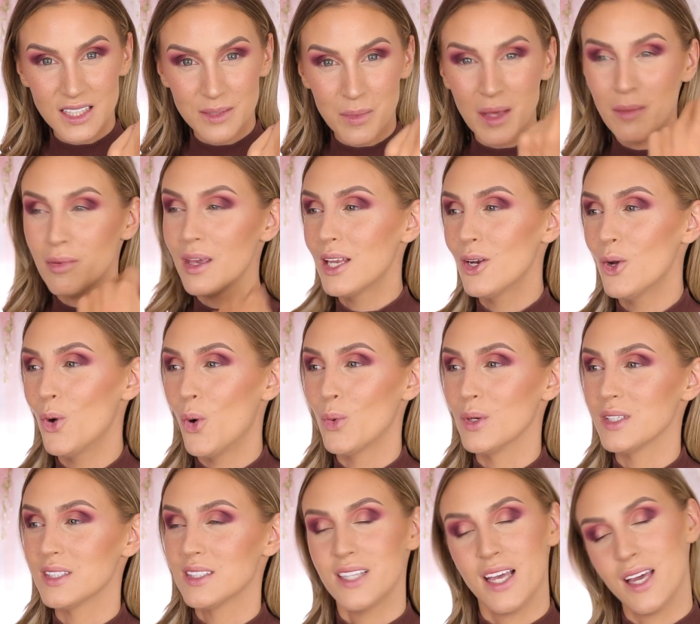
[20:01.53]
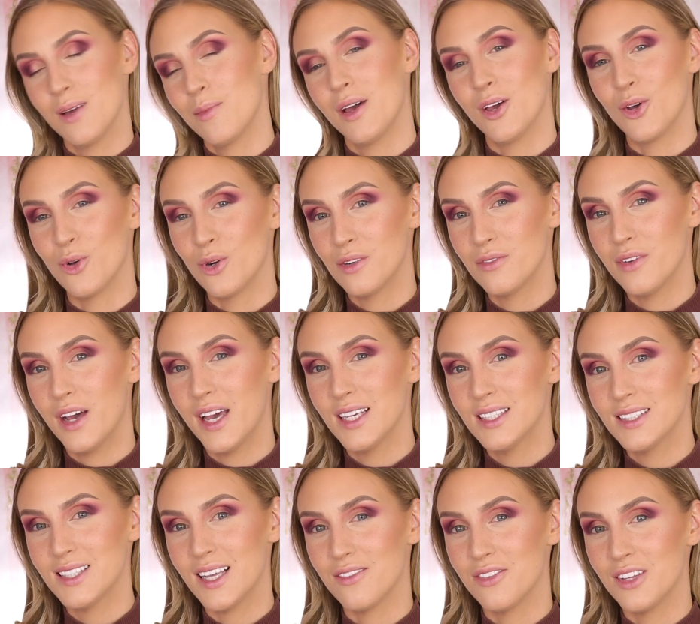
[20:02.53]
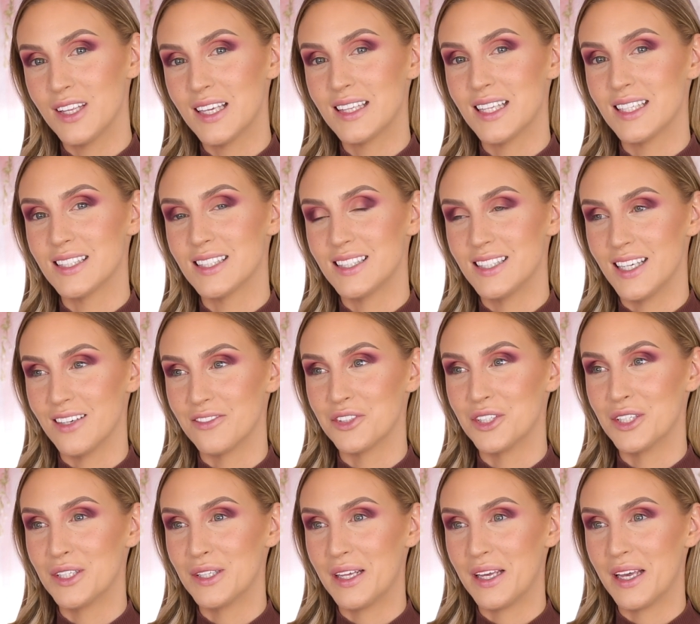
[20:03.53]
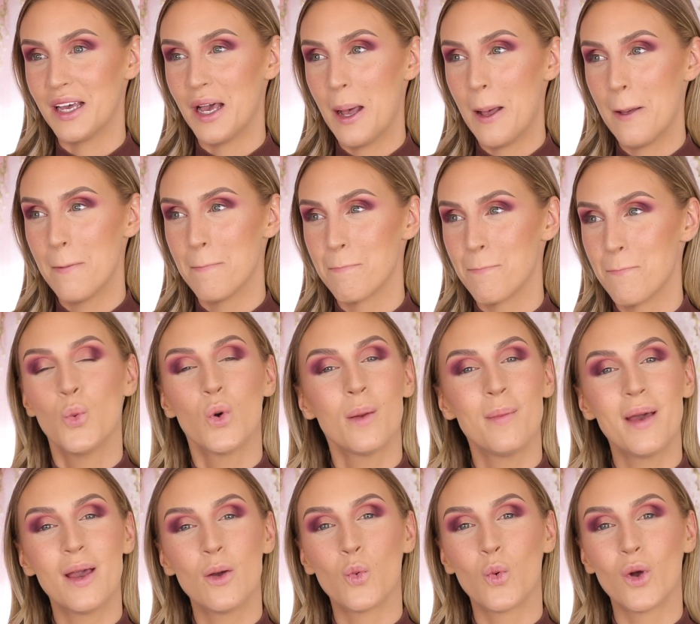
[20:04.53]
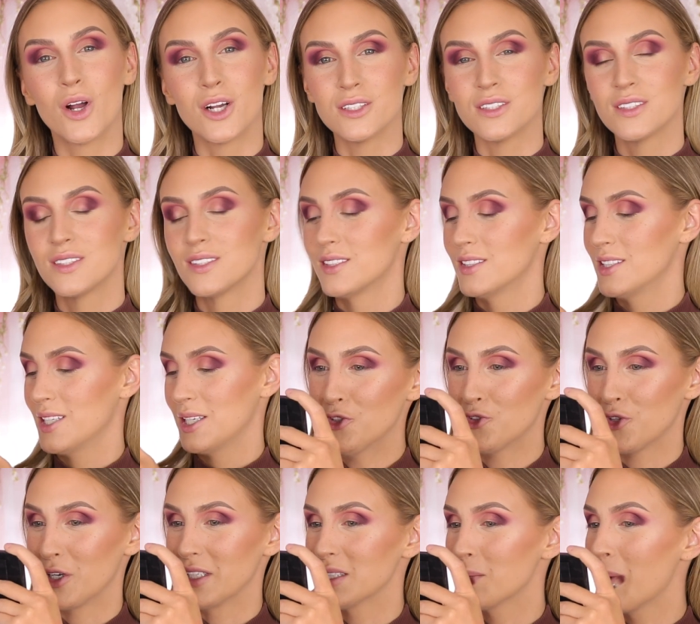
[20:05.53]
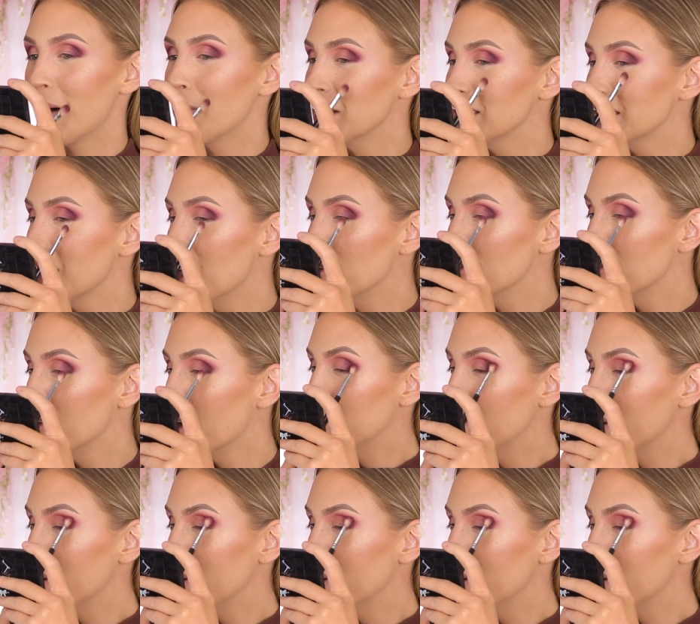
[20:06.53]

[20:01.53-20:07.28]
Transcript: Maybe I don't always take my own advice. I feel like that's definitely um, one of my worst traits about myself.